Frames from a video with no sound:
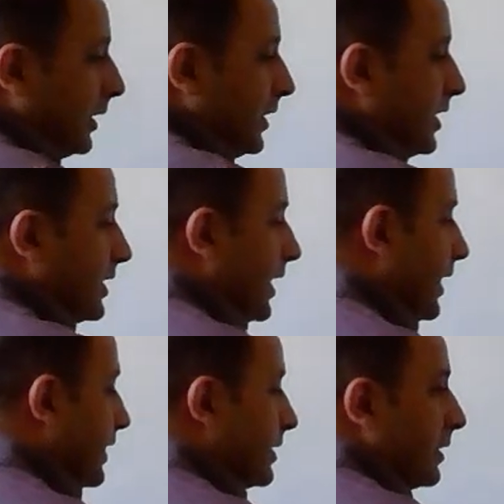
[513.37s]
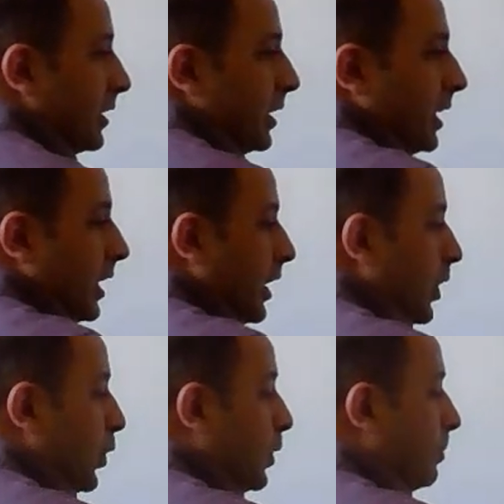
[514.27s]
in this case,
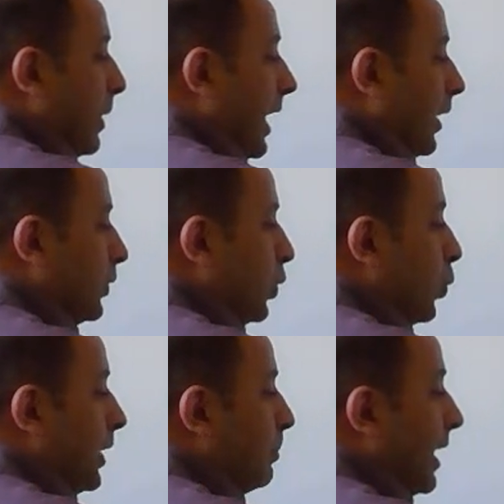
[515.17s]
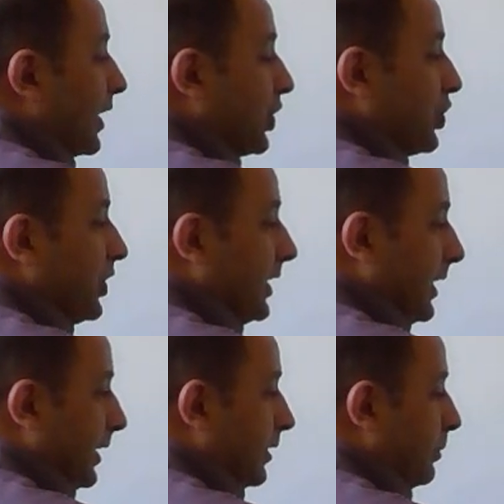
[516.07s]
the compound will
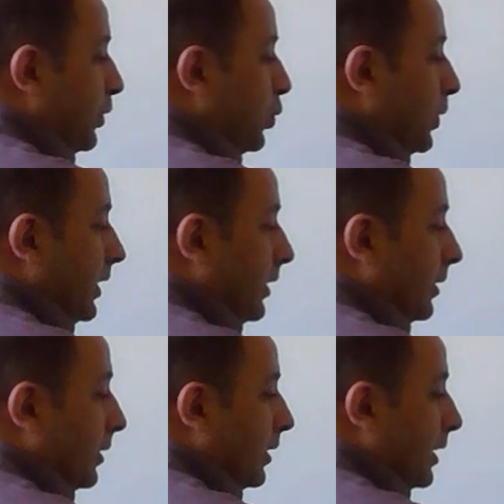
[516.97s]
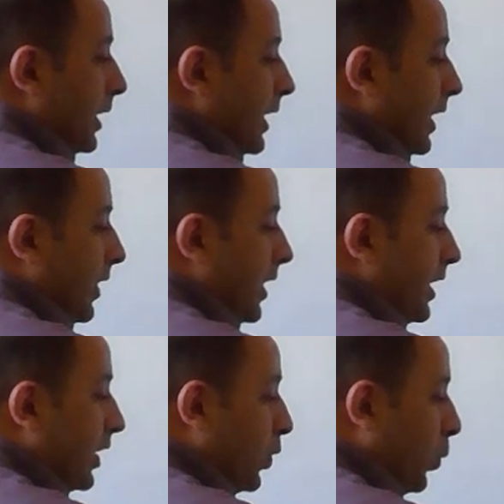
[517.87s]
partitionate between the
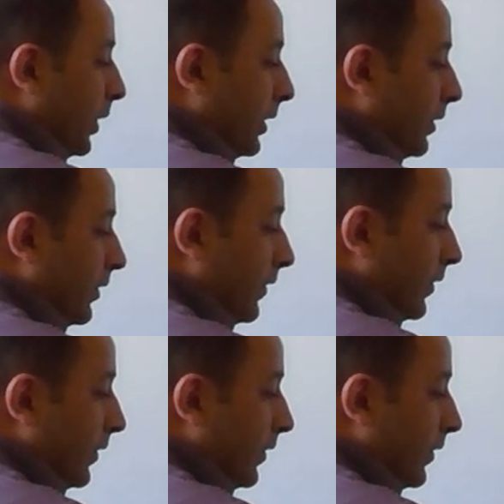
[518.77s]
liquid